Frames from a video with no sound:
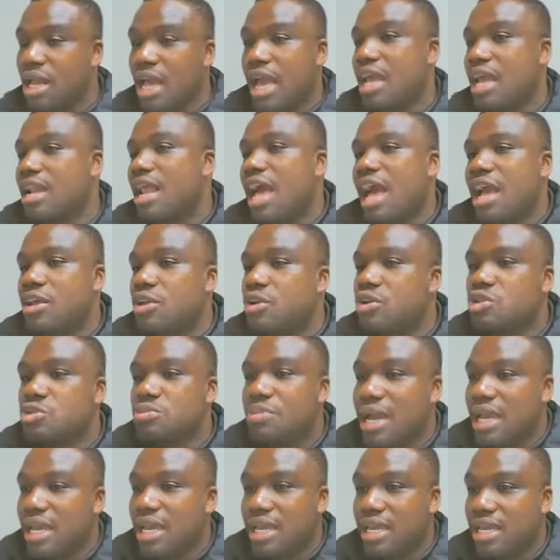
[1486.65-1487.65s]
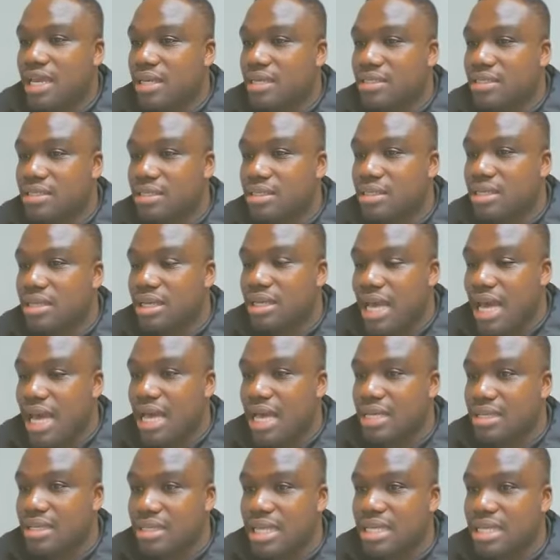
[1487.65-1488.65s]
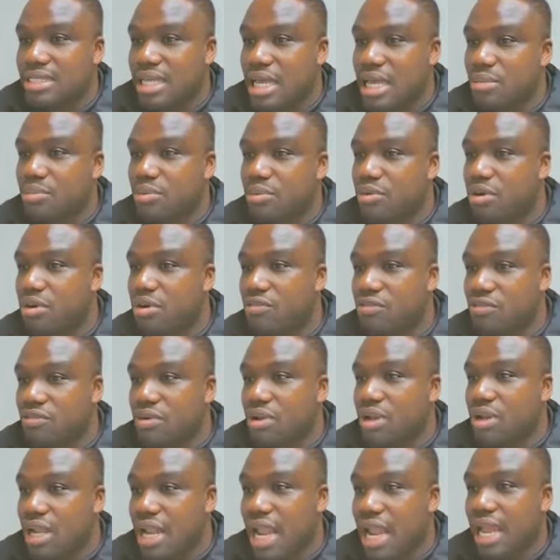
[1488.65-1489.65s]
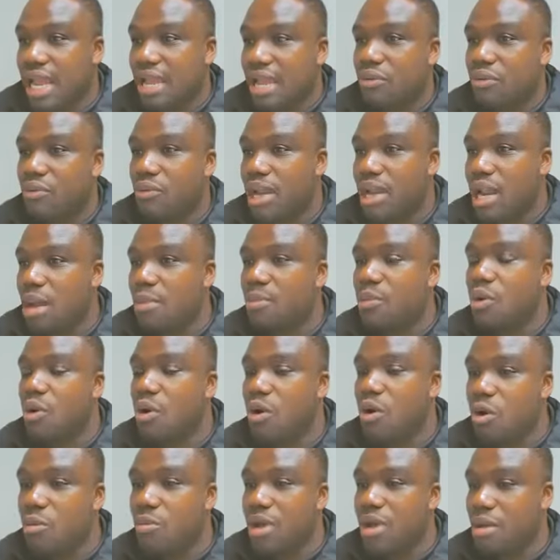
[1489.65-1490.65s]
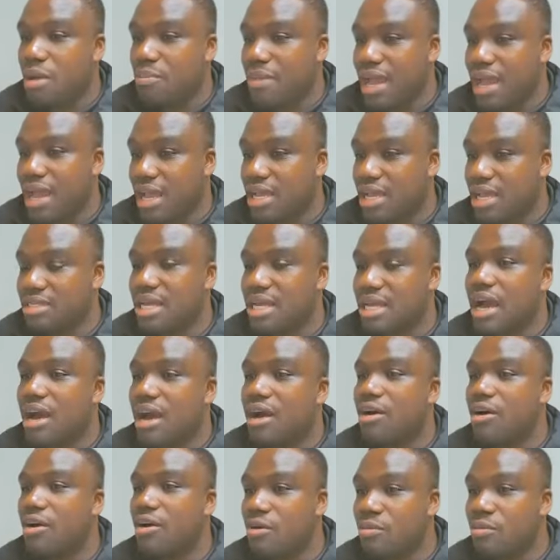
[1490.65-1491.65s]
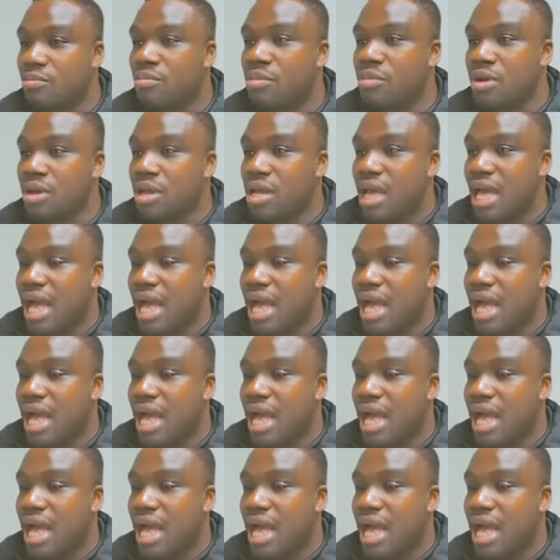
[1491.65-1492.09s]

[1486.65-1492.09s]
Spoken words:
and I use my kids as an example of, like, when I'm home and my kids are home,